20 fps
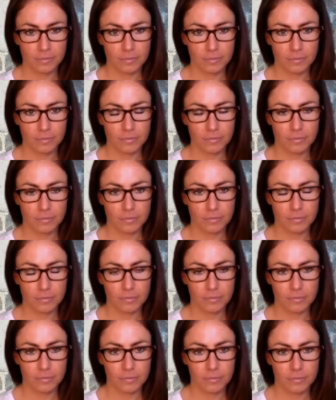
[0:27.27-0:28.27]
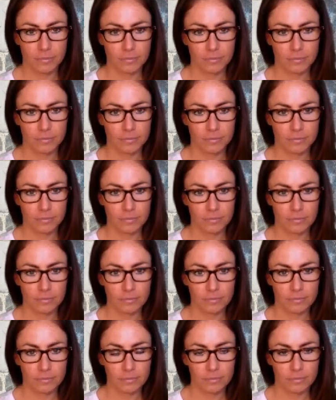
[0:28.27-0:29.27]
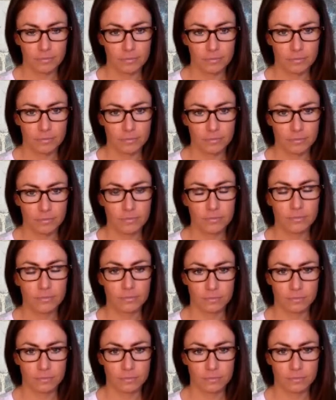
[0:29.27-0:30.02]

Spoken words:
(silent)